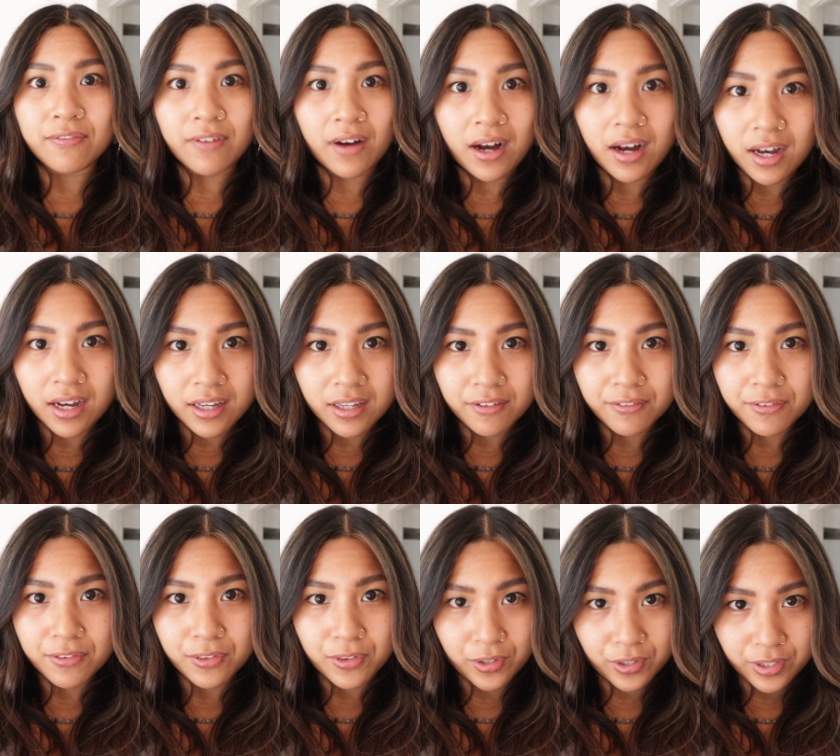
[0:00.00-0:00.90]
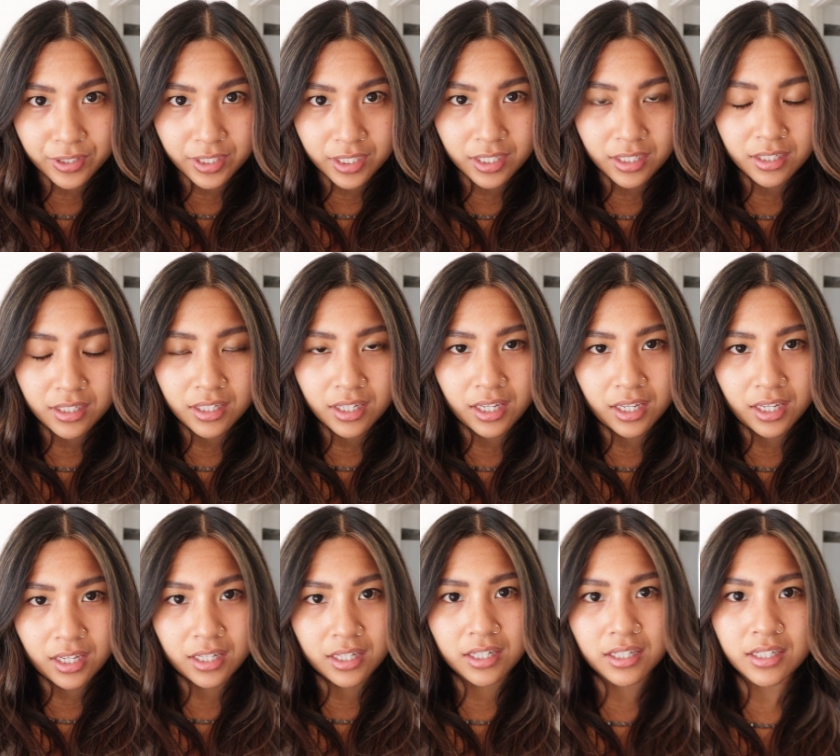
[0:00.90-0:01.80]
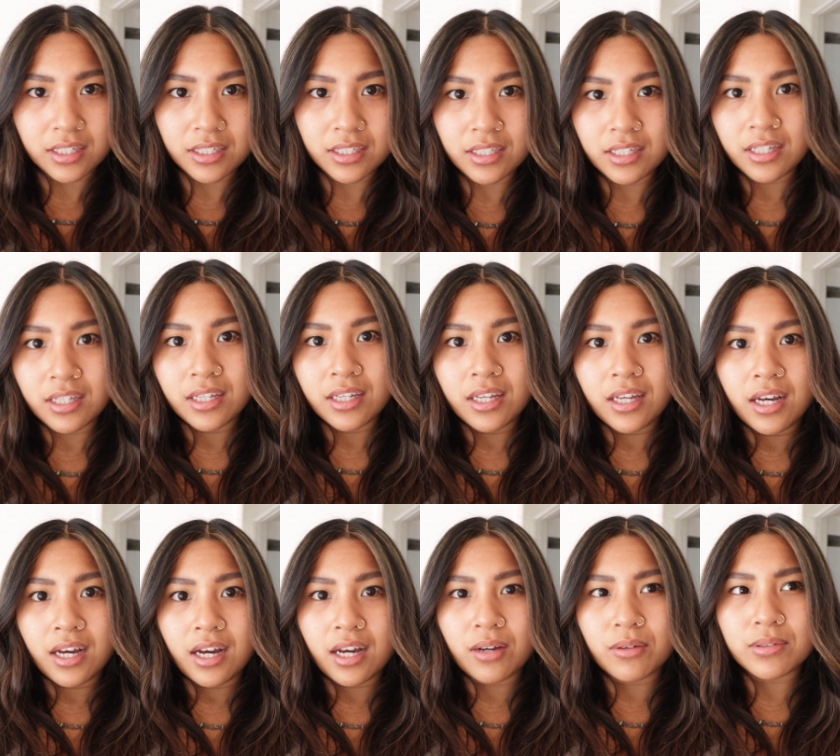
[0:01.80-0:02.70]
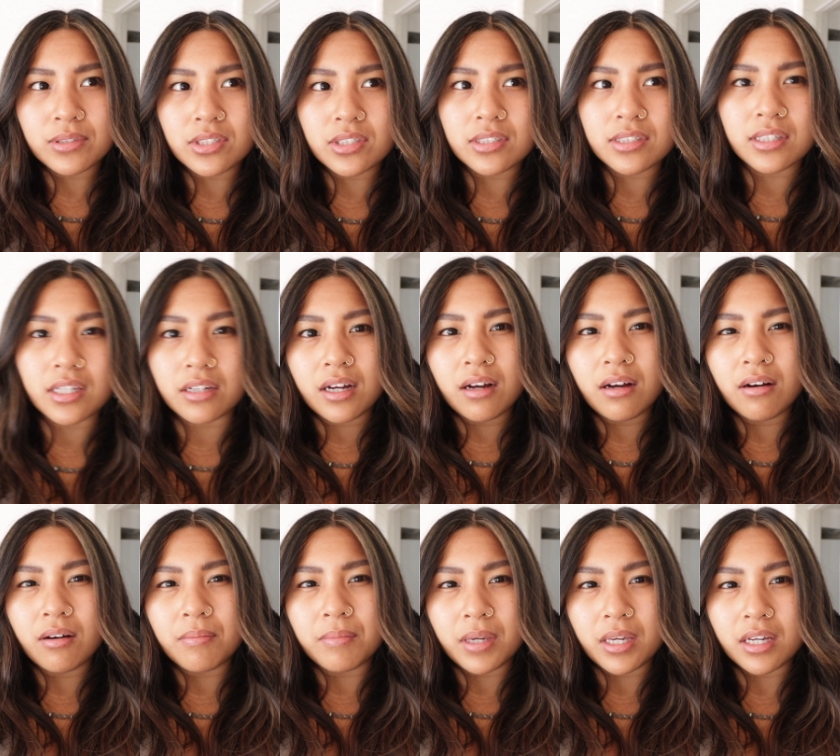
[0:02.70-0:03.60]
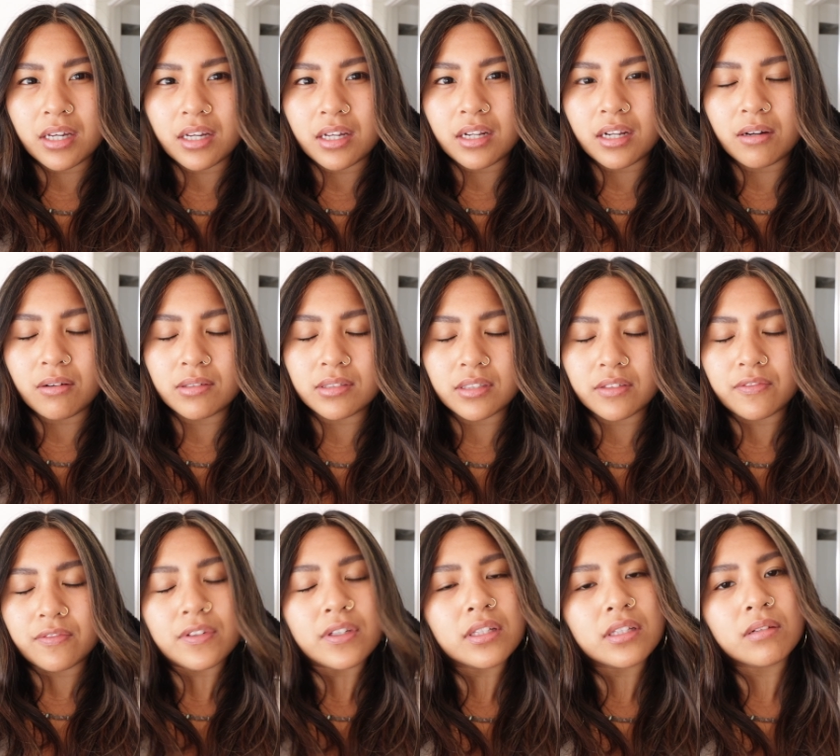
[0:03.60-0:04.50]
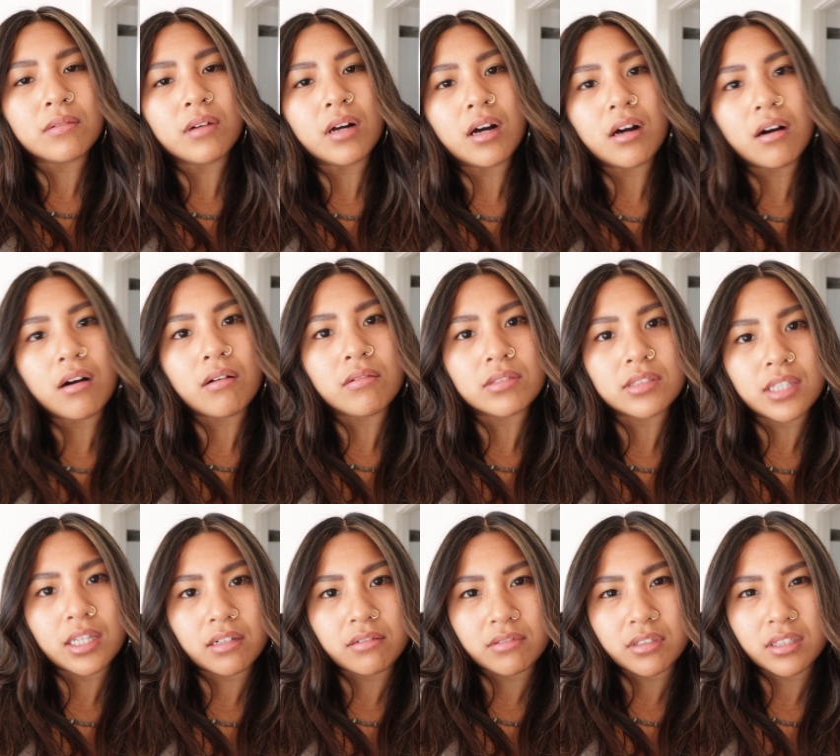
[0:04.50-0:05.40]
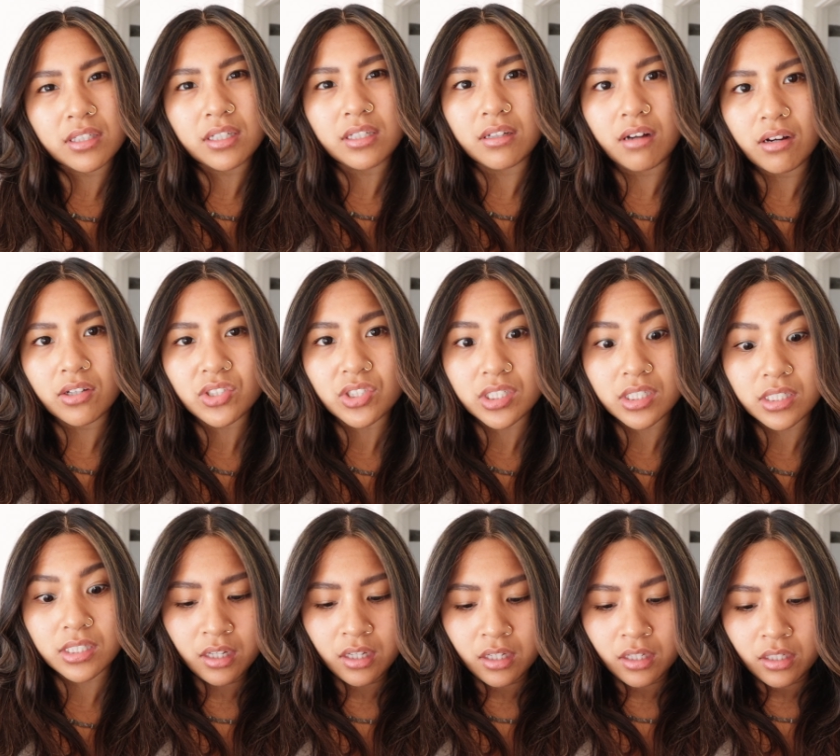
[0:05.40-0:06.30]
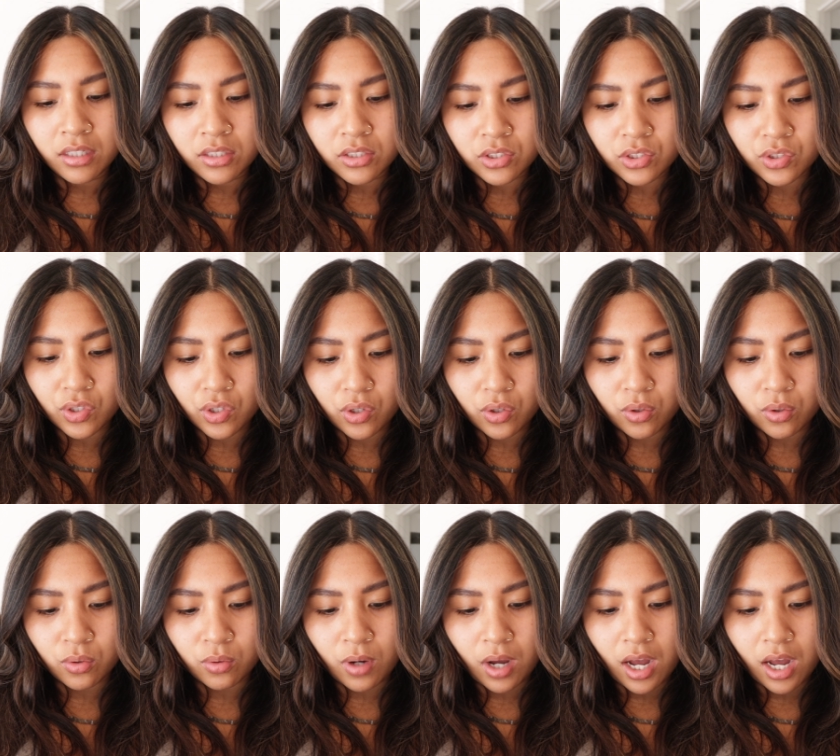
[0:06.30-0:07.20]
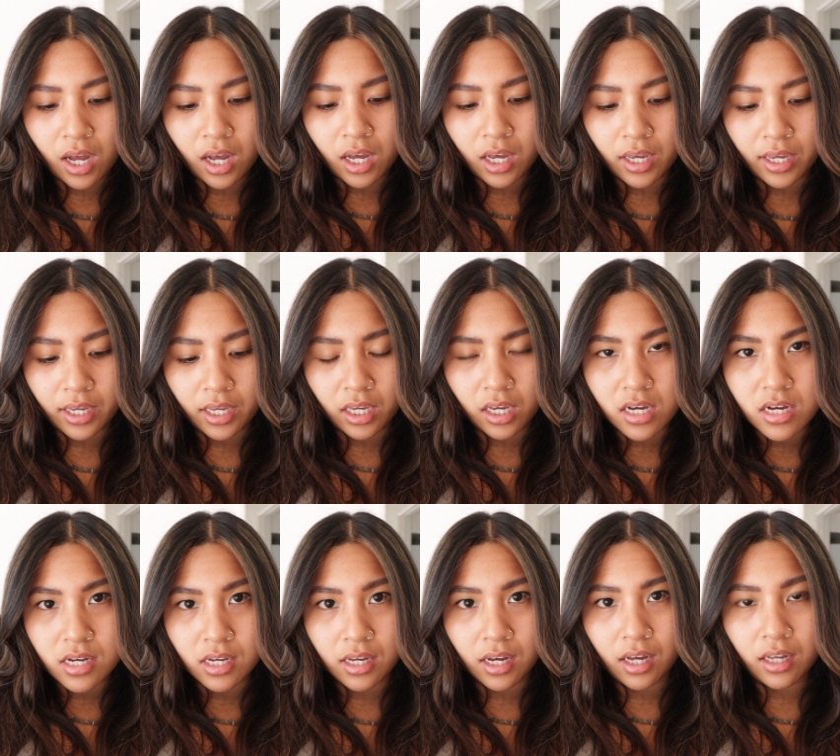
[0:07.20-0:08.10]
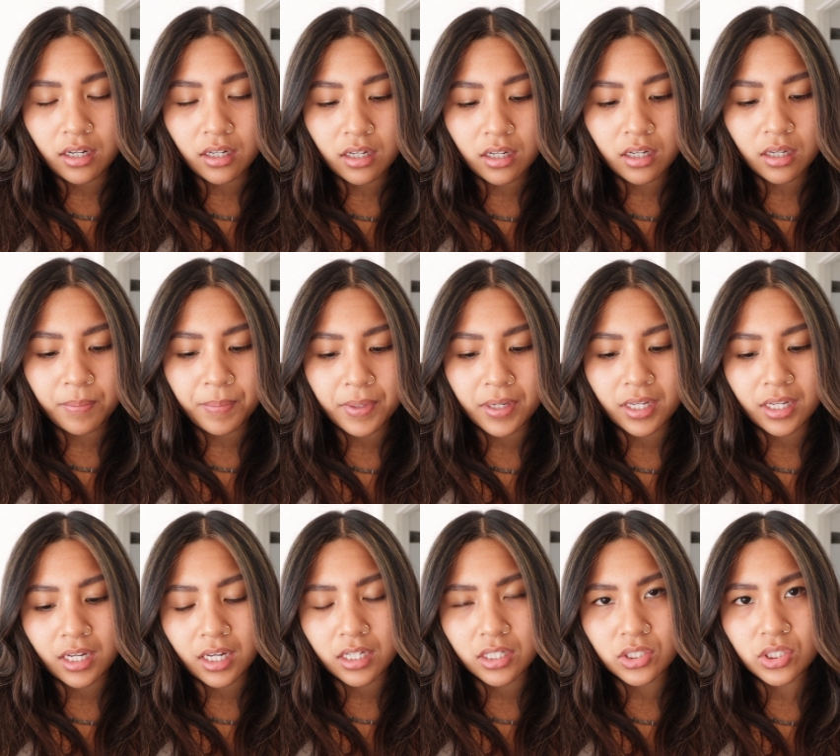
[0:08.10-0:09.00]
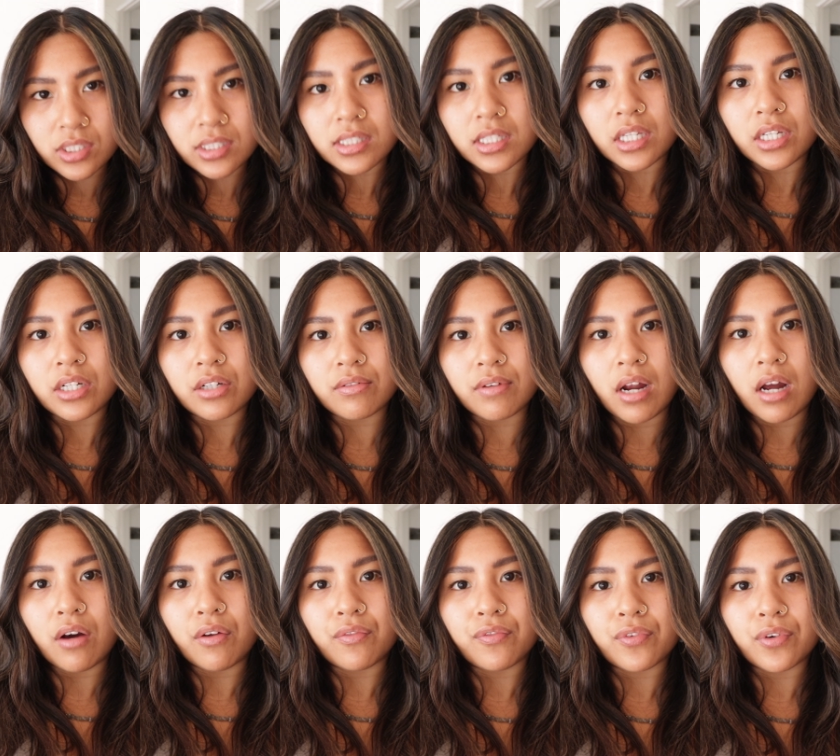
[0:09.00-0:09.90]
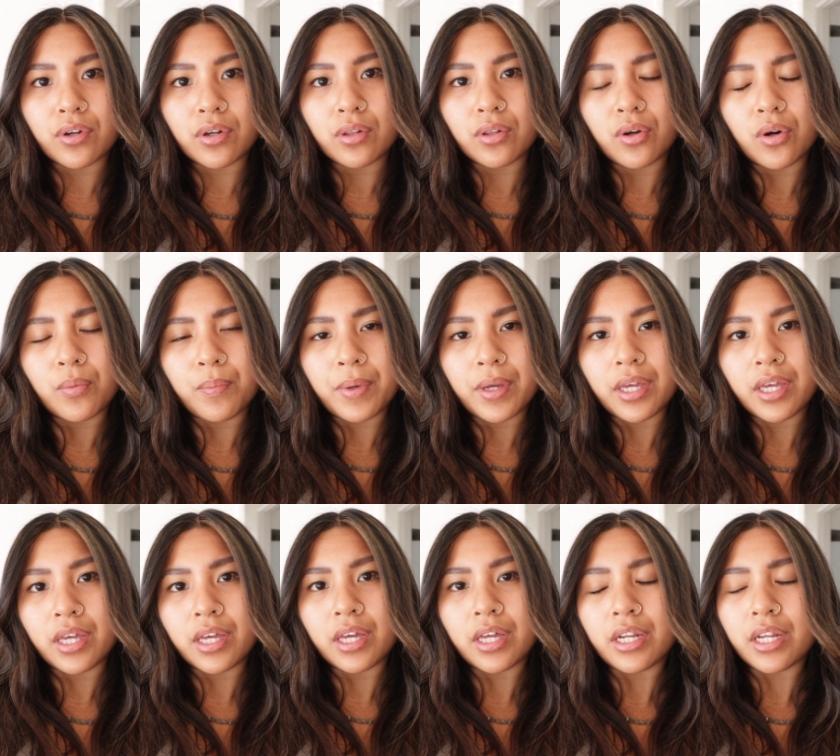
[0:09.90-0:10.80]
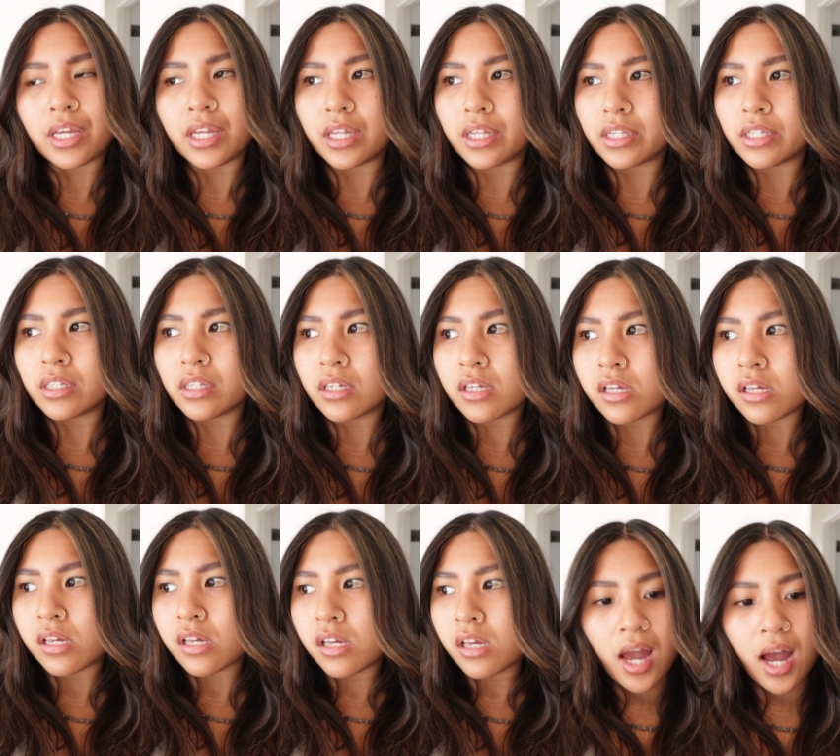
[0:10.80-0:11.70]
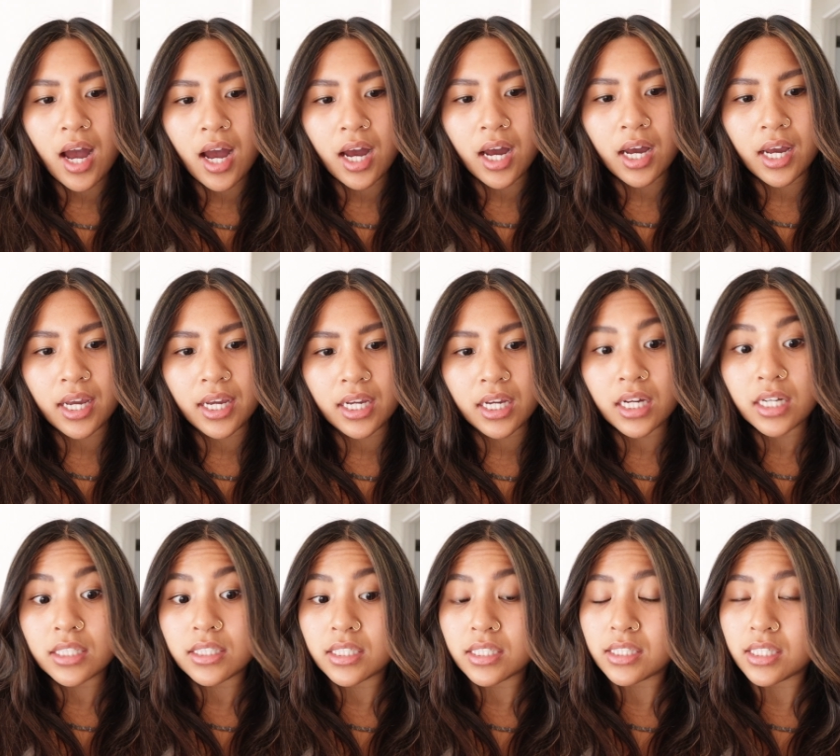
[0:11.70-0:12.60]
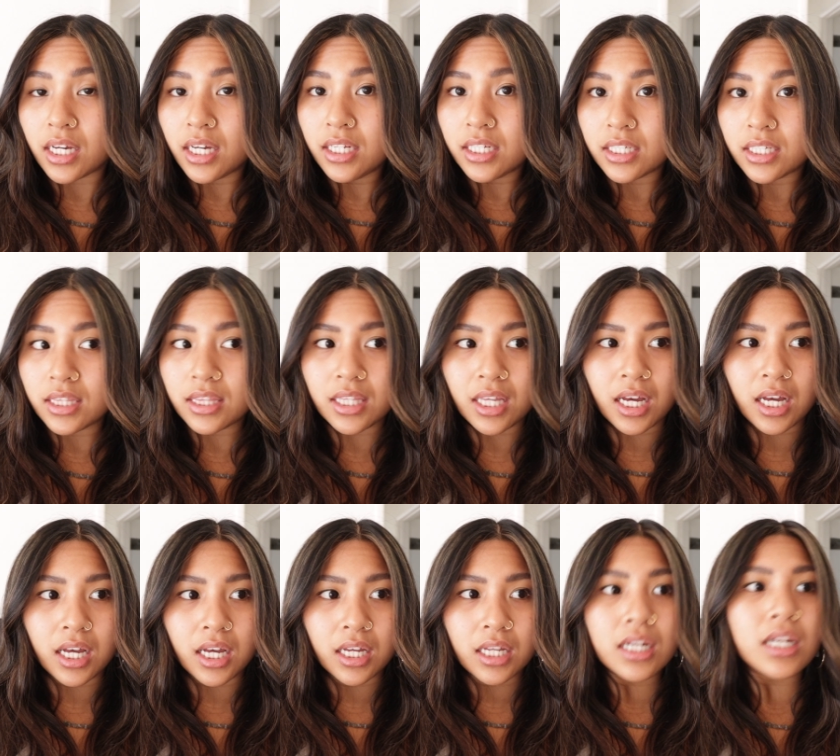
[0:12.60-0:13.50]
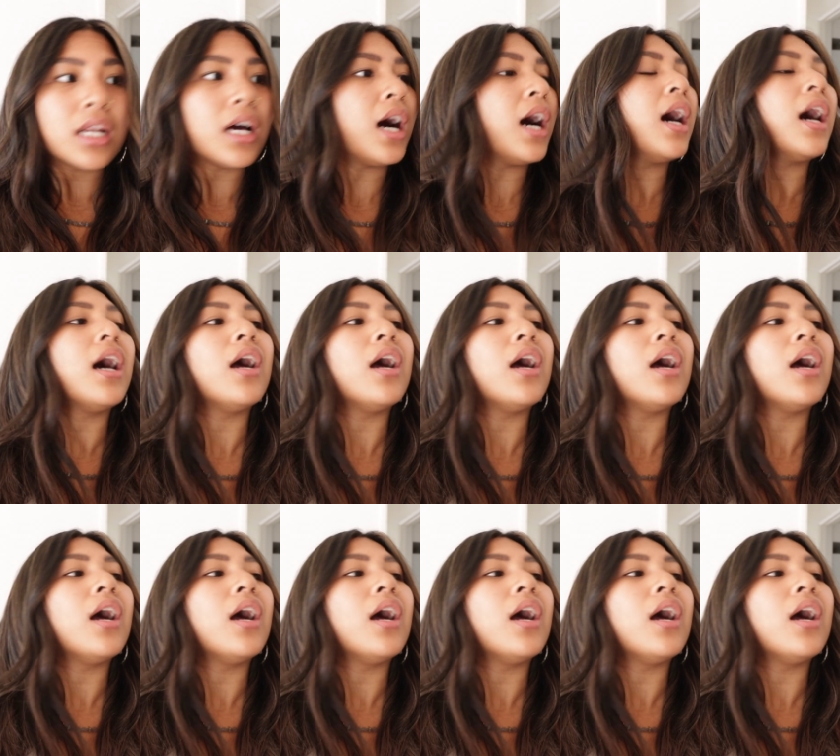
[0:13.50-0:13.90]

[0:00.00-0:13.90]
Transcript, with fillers: 5.30 and I was just like, oh man, I wasn't feeling well. I was like really nauseous. So I got up and I kind of just laid around for a little bit and I decided that